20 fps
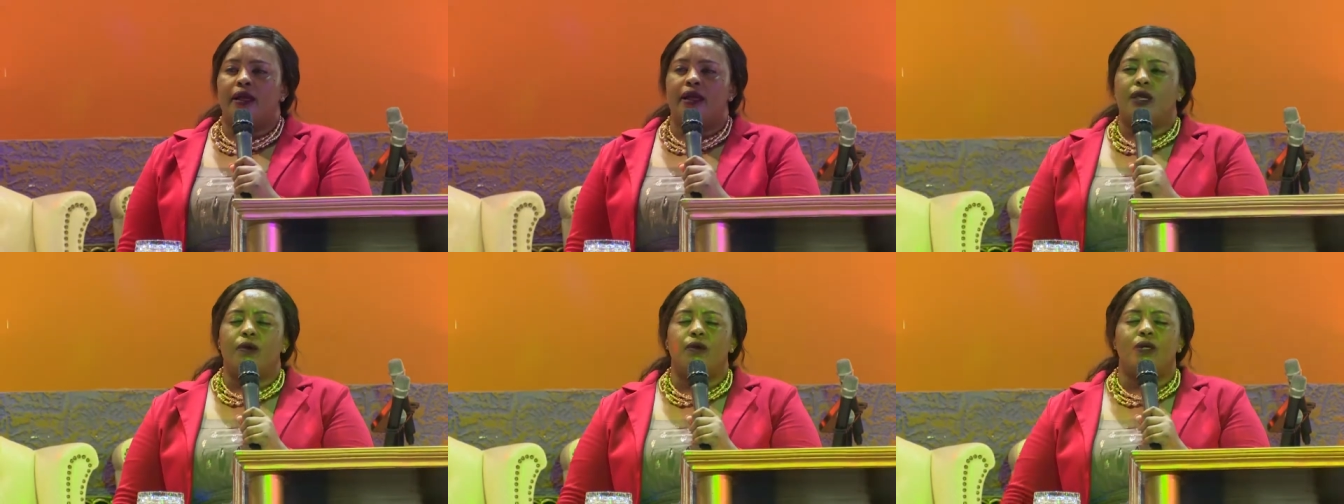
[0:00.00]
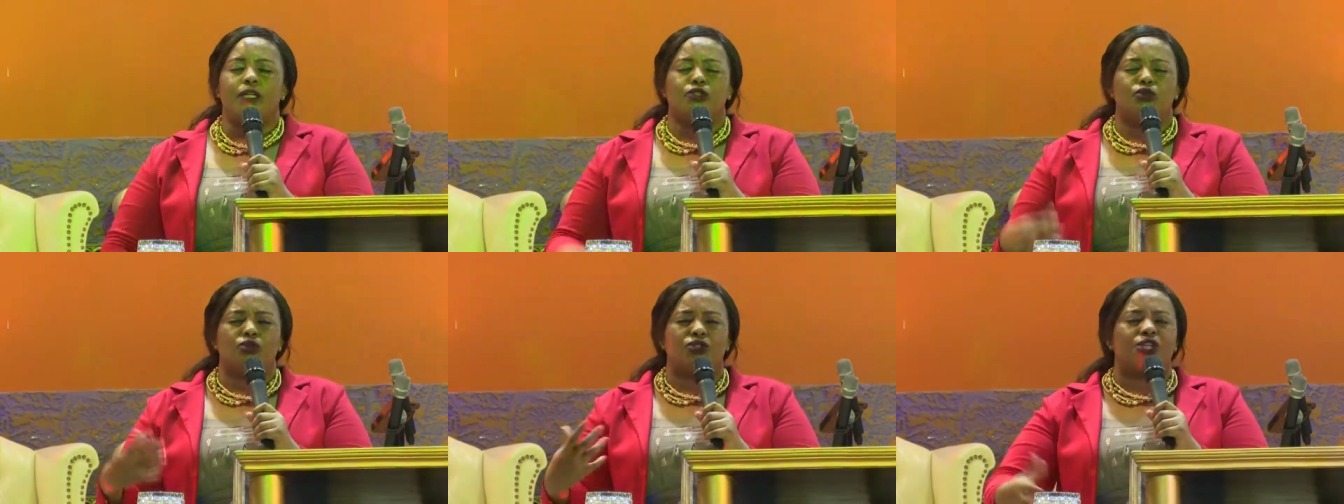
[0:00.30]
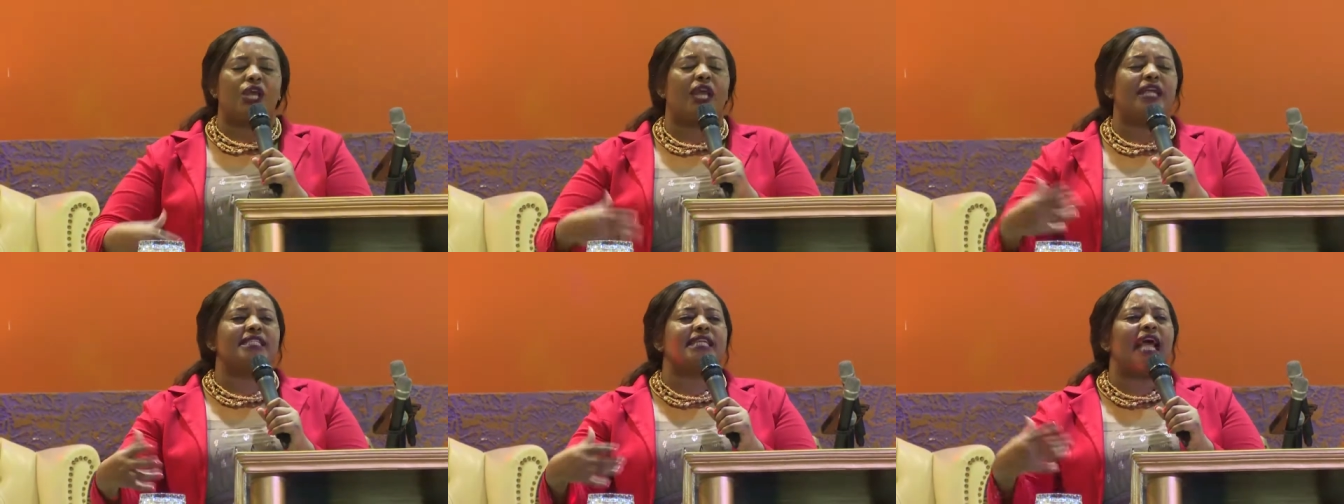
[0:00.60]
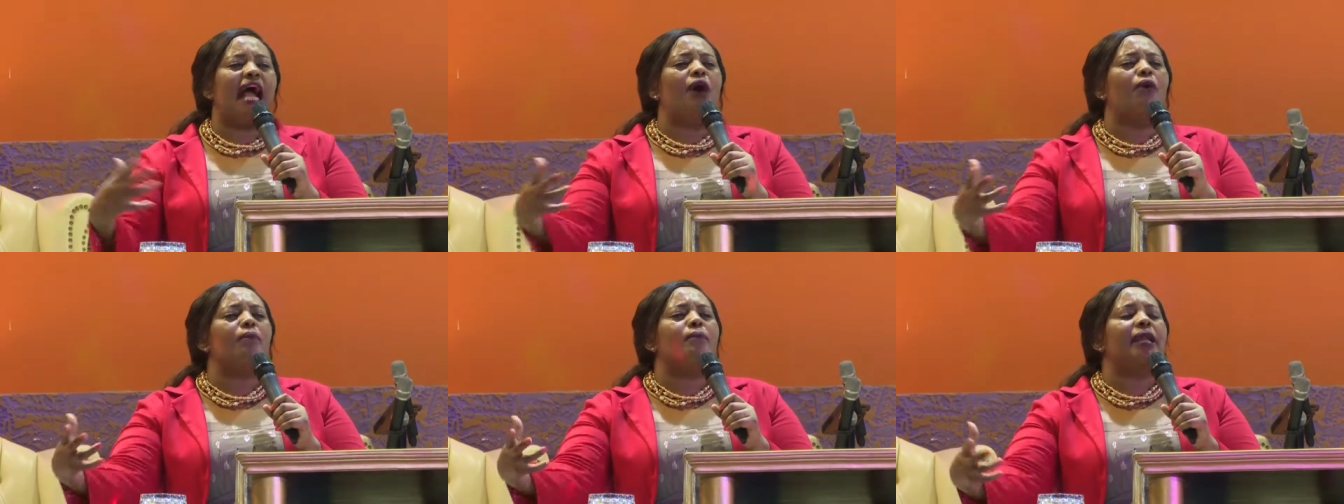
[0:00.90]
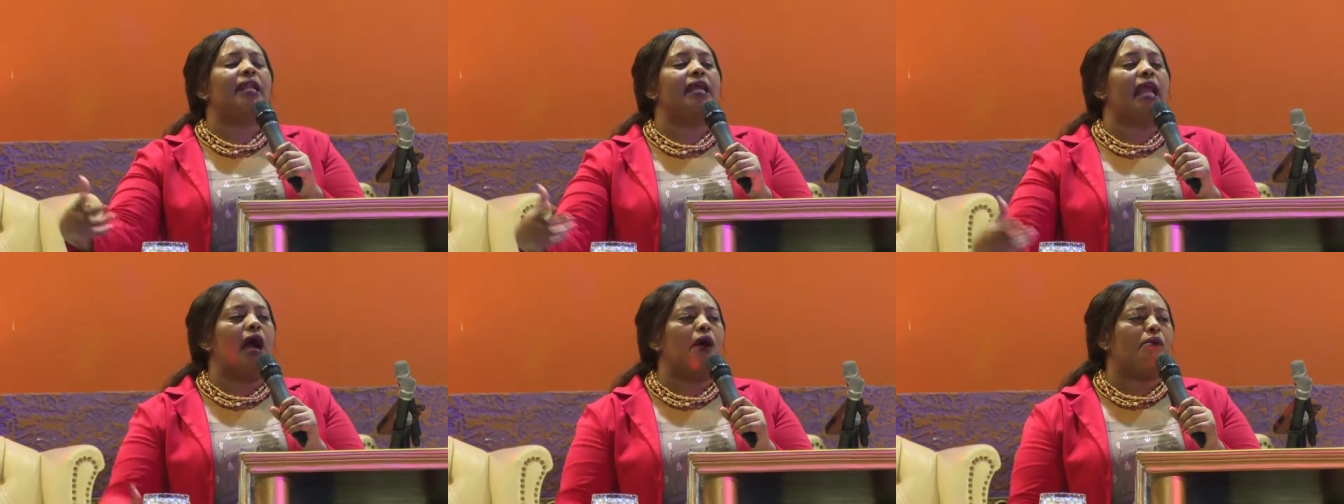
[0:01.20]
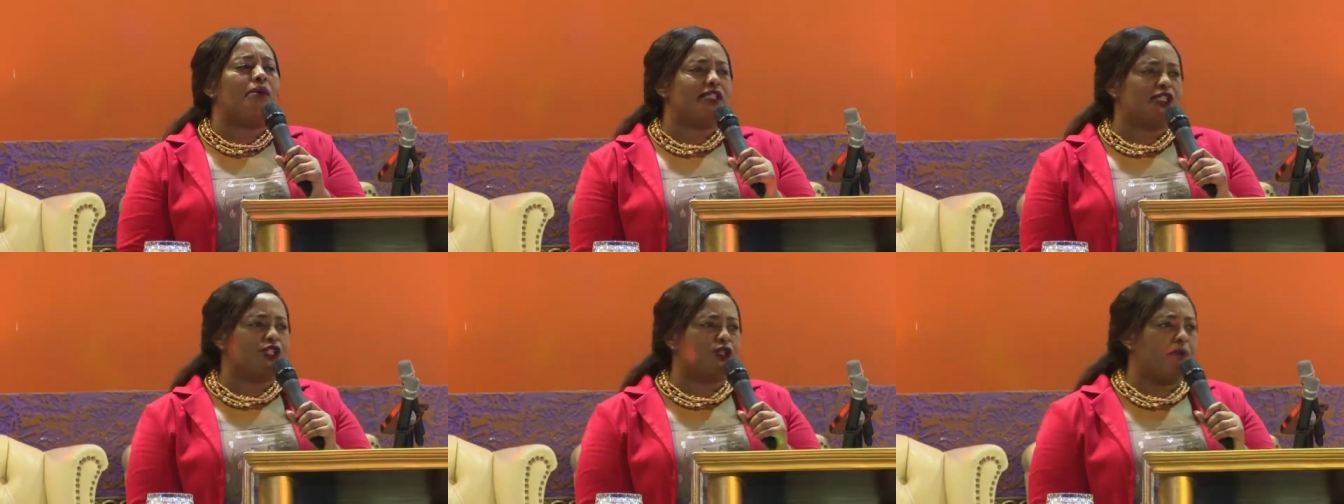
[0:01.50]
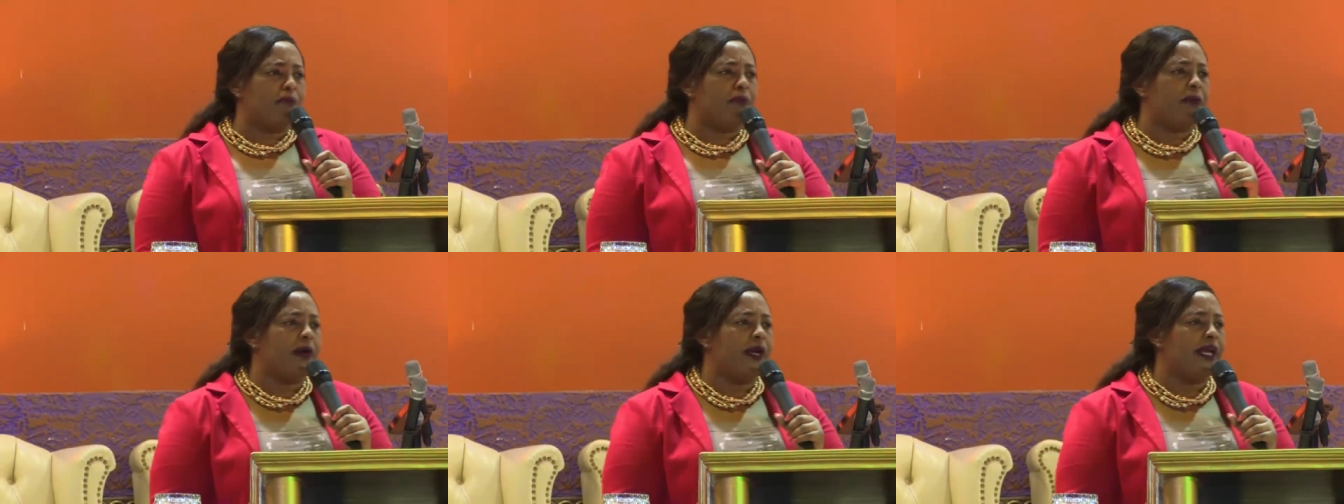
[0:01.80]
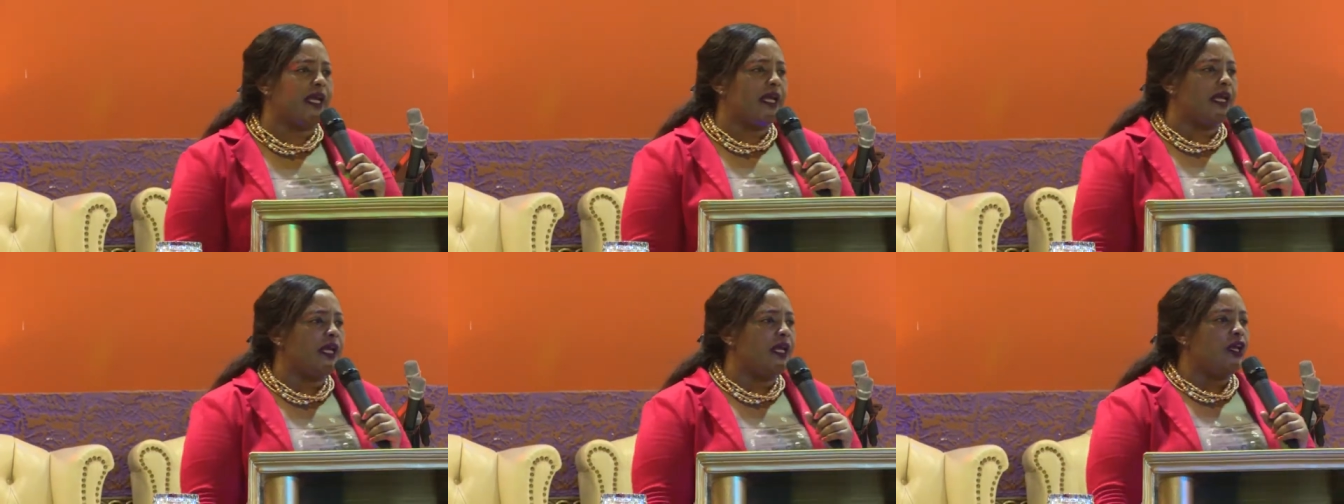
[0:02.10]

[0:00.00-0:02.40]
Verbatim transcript: You need to change how many hours you pray.